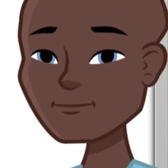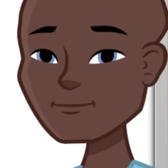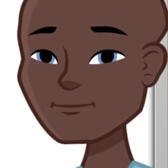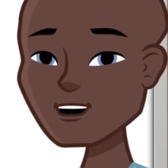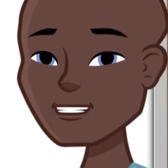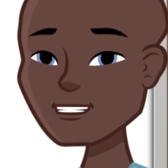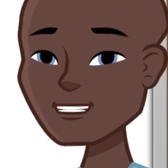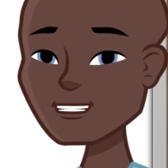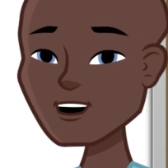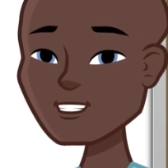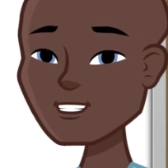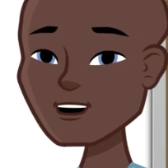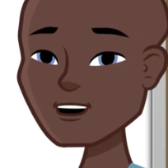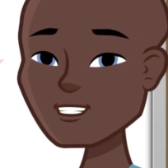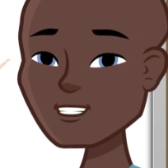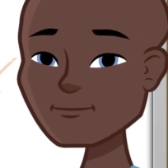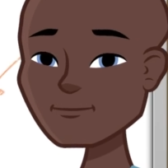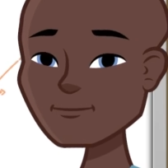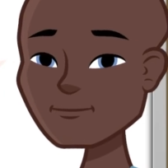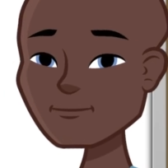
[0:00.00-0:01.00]
Let's try
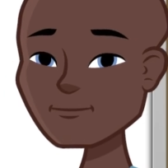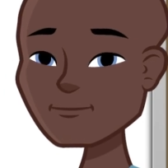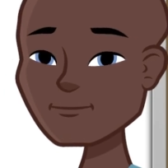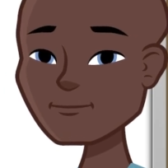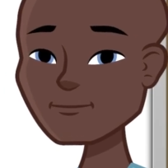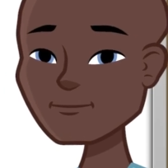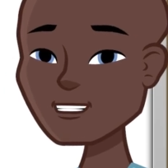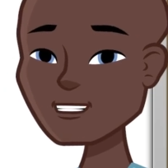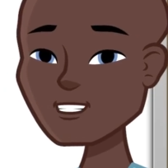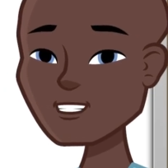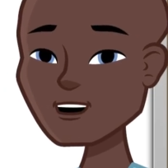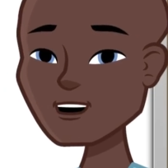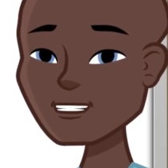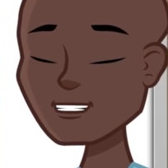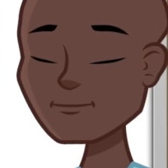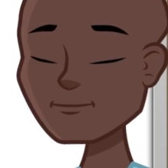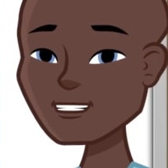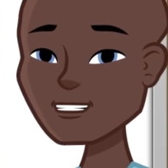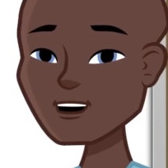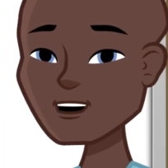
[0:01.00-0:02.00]
again. Because
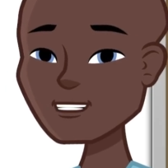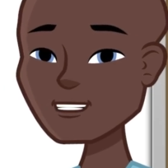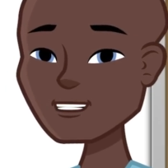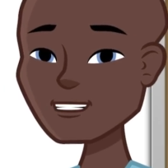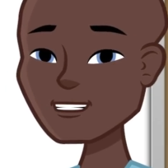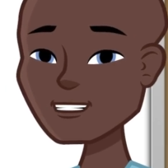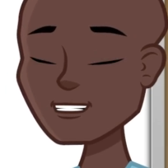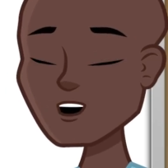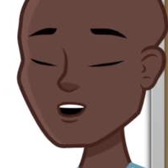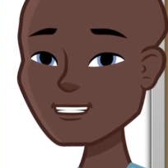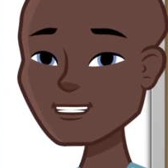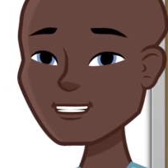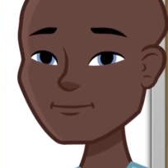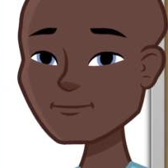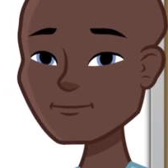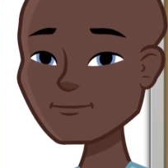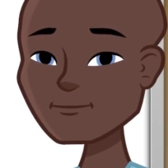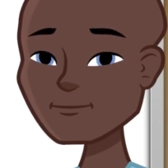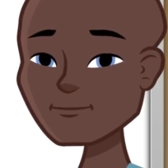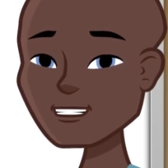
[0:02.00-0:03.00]
she studied hard,
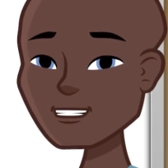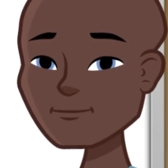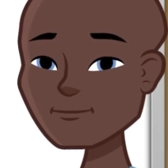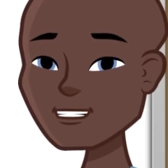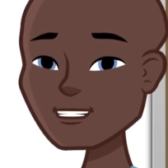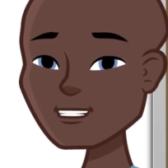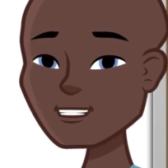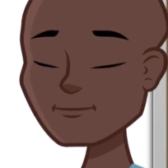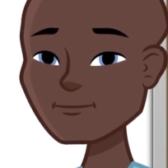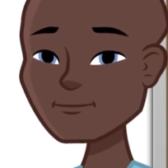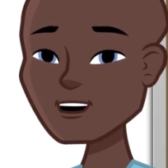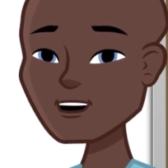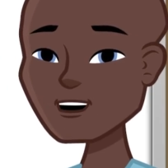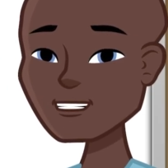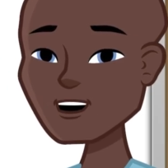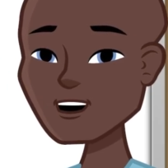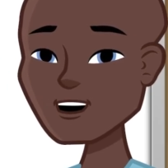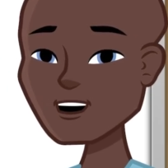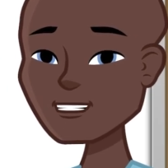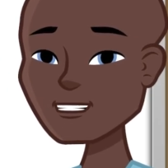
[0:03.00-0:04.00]
she aced the
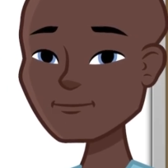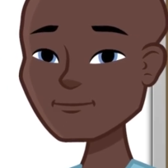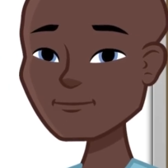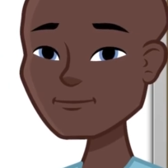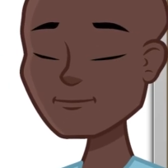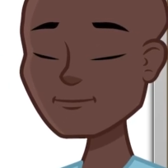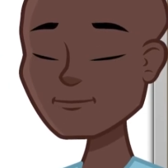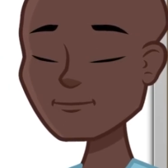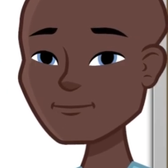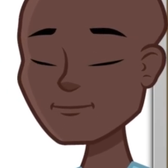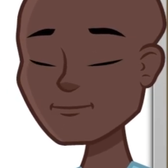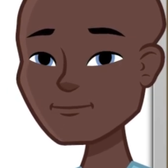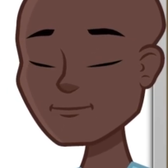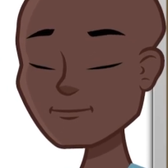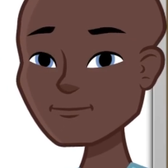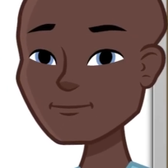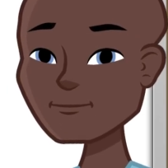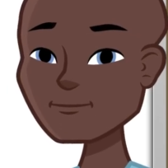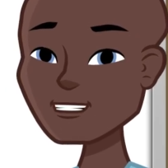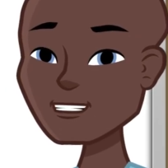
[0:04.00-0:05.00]
test.
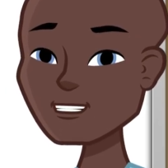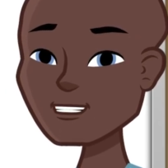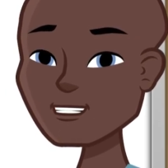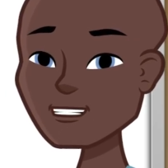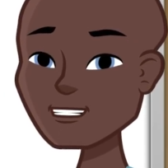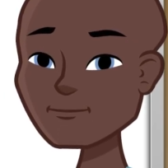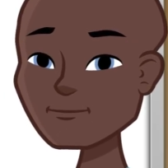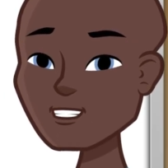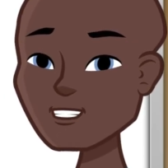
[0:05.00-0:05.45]
See how we